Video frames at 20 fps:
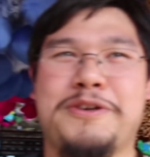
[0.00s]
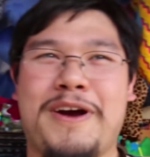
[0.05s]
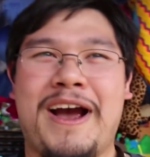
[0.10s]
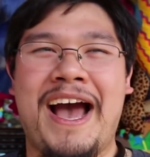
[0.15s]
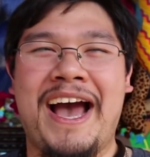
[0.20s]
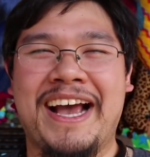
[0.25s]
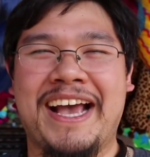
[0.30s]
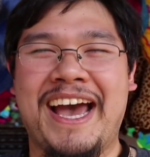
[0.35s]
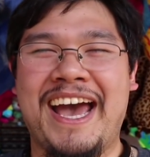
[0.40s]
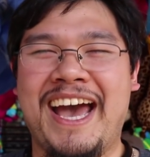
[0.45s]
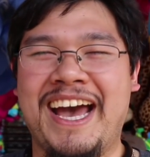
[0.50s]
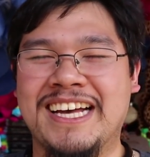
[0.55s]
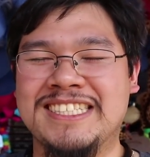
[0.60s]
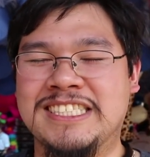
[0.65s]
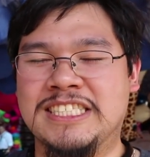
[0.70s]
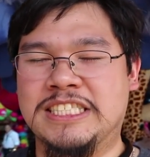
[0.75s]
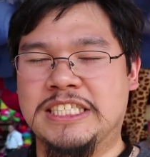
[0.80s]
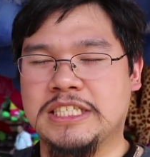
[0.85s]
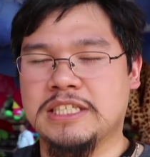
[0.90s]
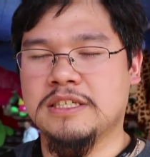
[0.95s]

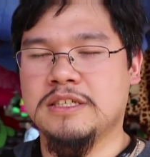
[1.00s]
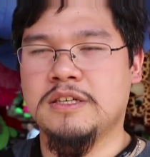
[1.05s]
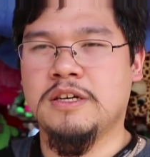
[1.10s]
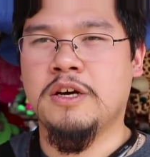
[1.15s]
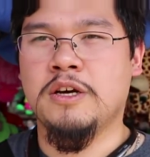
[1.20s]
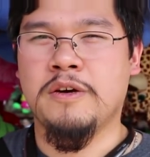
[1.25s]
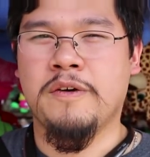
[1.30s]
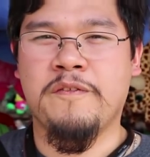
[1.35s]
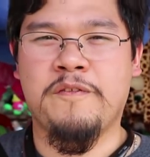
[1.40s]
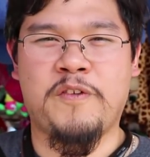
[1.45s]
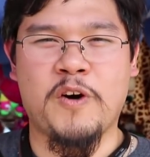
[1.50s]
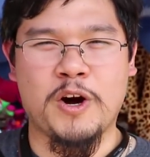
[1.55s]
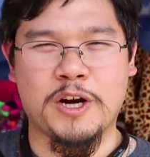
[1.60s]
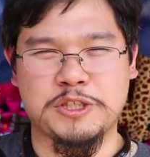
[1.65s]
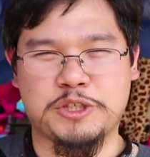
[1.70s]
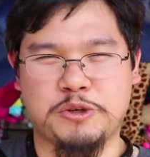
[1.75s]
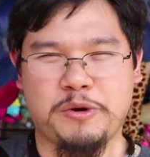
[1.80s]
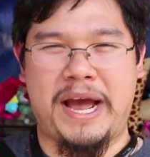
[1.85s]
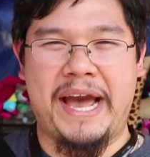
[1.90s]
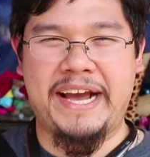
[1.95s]
Dragons.
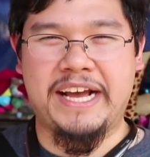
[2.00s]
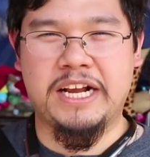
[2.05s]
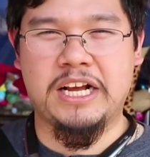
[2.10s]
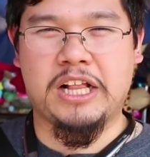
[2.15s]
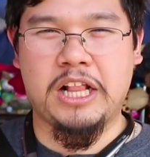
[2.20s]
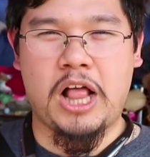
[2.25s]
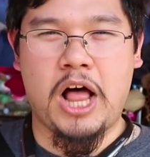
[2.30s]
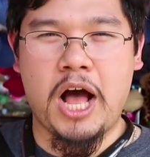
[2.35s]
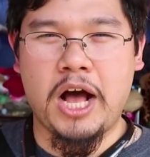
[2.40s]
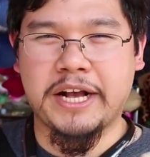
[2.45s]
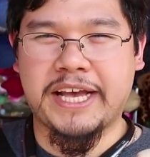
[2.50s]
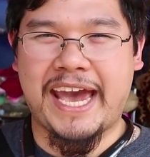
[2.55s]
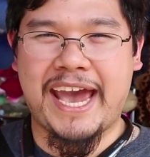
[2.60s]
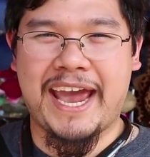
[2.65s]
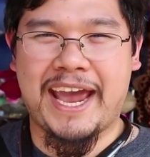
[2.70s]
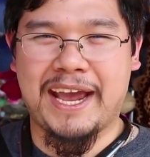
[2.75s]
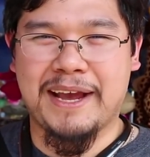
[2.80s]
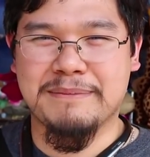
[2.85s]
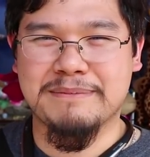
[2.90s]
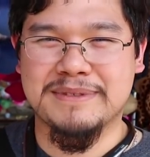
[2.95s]
Or Dragon Claw
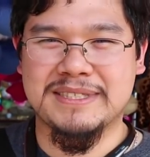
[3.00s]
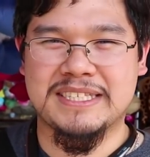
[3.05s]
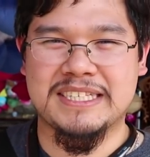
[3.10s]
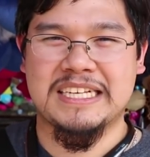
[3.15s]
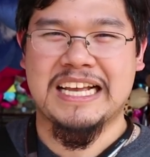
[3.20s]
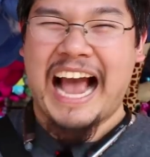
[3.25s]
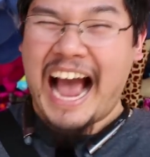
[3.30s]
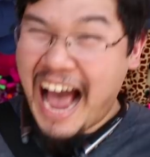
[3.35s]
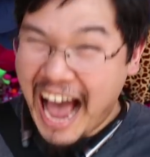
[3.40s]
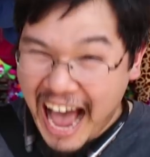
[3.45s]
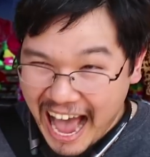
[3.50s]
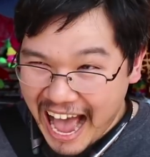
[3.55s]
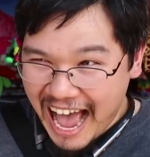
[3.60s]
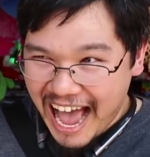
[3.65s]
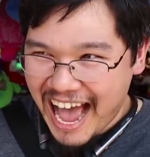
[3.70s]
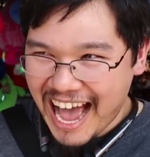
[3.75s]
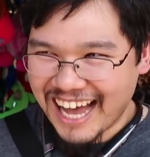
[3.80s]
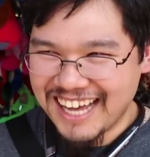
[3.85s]
Games. He said